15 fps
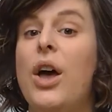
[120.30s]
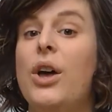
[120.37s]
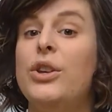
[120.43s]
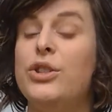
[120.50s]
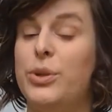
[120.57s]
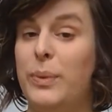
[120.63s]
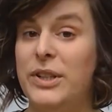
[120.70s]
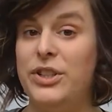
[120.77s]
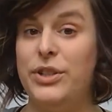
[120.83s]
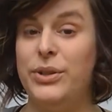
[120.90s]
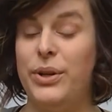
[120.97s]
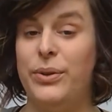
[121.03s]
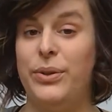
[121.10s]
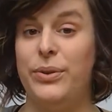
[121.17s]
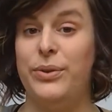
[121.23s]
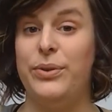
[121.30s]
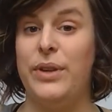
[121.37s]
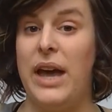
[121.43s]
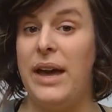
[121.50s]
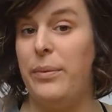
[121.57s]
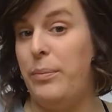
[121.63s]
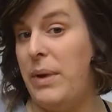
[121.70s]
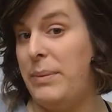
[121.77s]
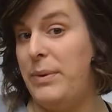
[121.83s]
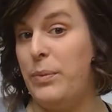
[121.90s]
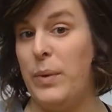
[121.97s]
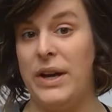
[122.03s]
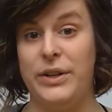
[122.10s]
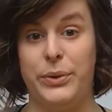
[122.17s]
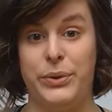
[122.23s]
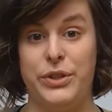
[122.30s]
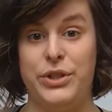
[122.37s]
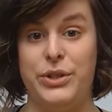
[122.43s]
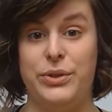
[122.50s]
So once you go through that maybe 1 or 2